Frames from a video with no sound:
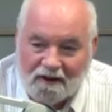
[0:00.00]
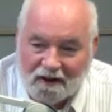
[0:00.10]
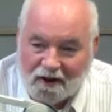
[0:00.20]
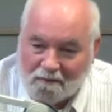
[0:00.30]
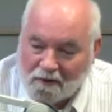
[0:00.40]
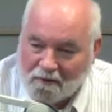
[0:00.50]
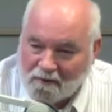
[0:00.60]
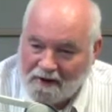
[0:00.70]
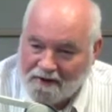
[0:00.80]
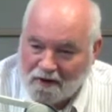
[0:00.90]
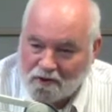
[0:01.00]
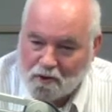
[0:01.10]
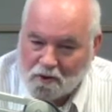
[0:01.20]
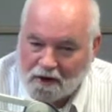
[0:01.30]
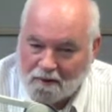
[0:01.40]
on the radio
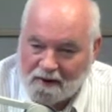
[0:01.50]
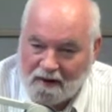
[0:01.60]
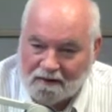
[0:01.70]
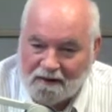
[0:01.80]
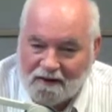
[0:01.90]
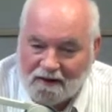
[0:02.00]
talking about